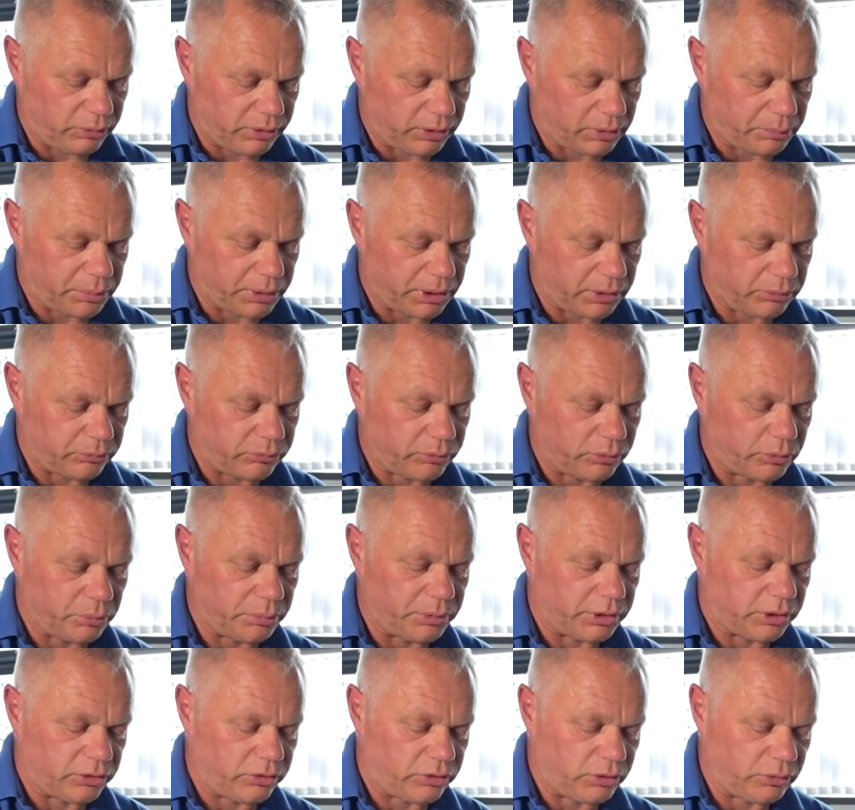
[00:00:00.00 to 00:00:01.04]
really painful,
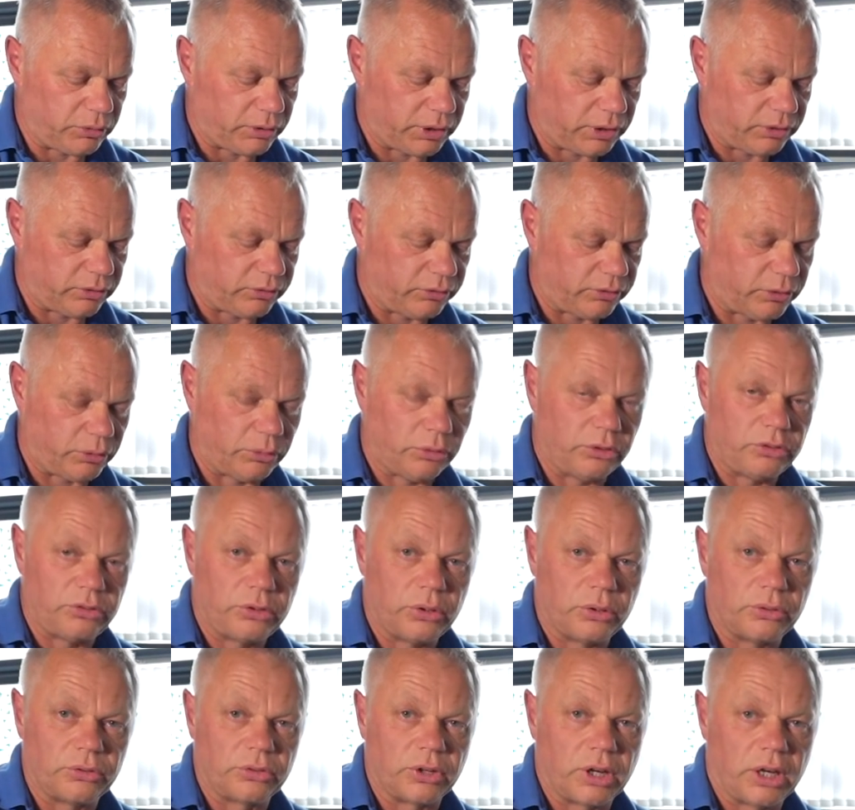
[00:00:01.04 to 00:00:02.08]
but you do need to feel the
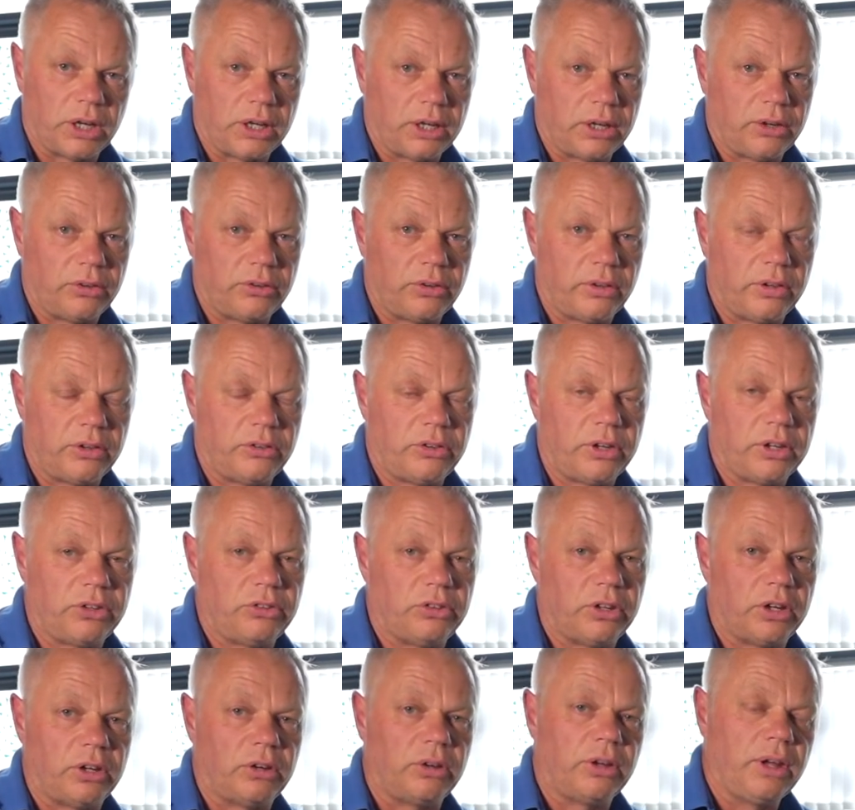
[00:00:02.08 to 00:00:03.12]
shocks going into the
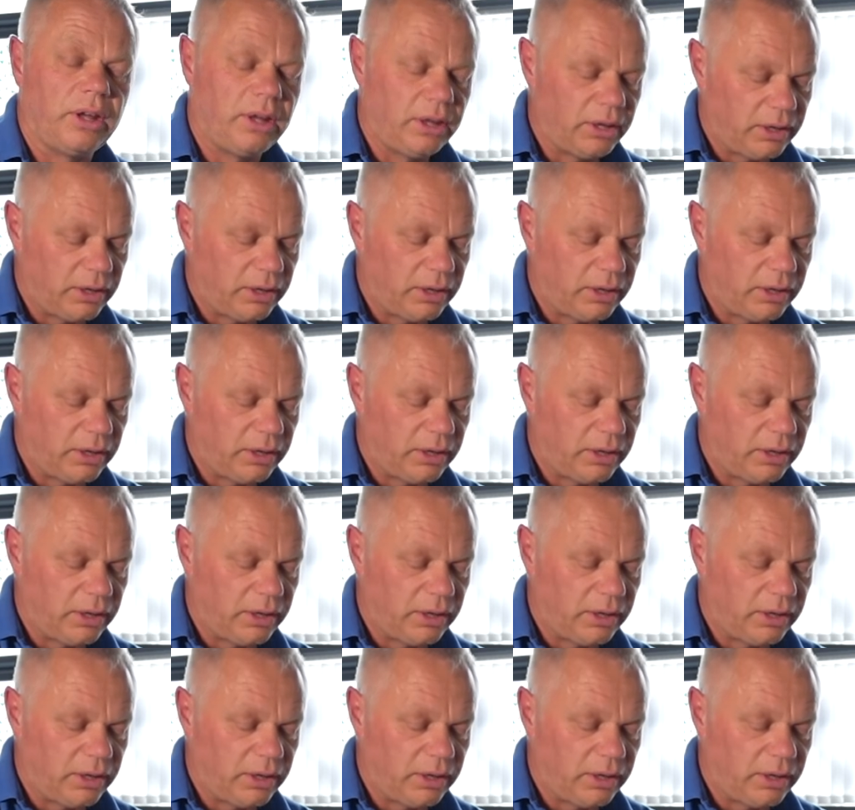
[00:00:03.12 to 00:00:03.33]
tissue.